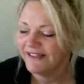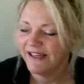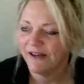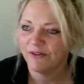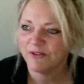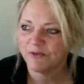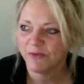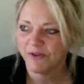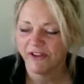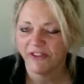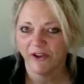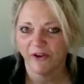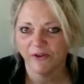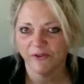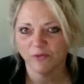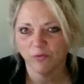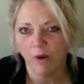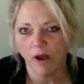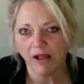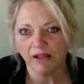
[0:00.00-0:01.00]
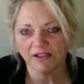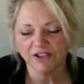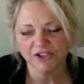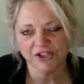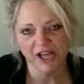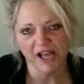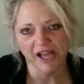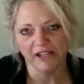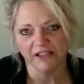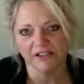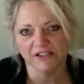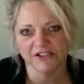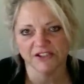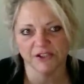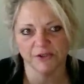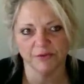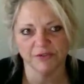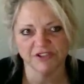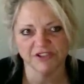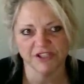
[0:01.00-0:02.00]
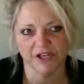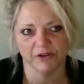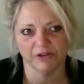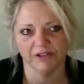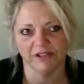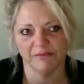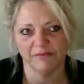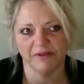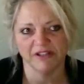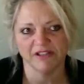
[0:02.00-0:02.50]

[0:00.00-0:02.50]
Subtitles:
I was one of those wild childs who was totally